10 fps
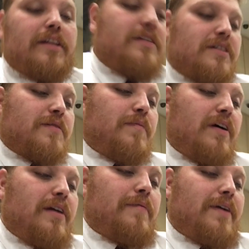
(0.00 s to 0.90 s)
this
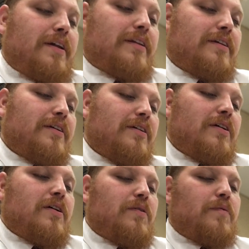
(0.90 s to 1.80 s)
experiment
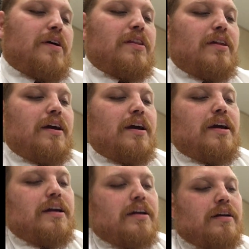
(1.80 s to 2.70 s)
with
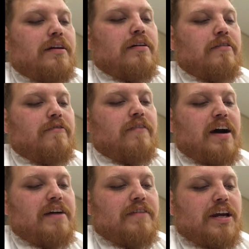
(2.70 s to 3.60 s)
a
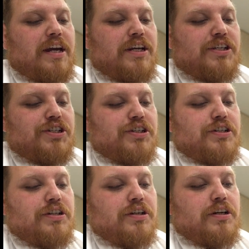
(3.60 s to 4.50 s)
5
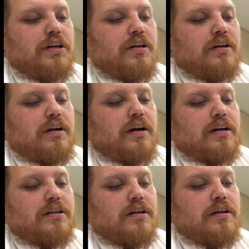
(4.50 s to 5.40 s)
gauge
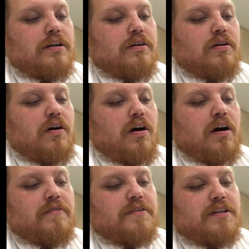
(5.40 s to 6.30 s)
uh,
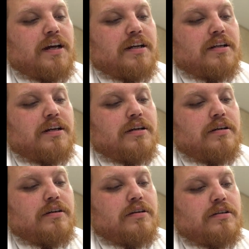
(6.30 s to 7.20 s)
offset
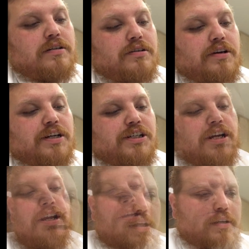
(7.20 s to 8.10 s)
straight
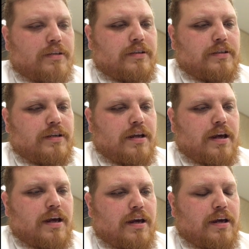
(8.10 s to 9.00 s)
shank and
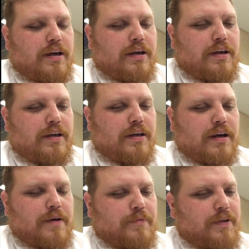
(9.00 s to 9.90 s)

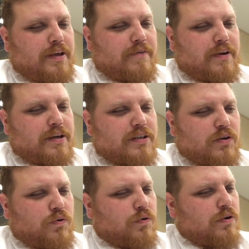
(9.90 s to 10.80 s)
I believe it is a
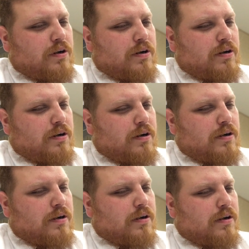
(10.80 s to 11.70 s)
quarter
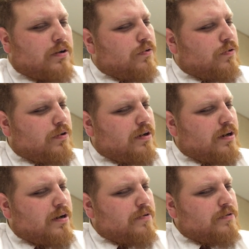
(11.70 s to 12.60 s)

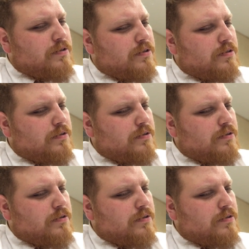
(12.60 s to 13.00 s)
ounce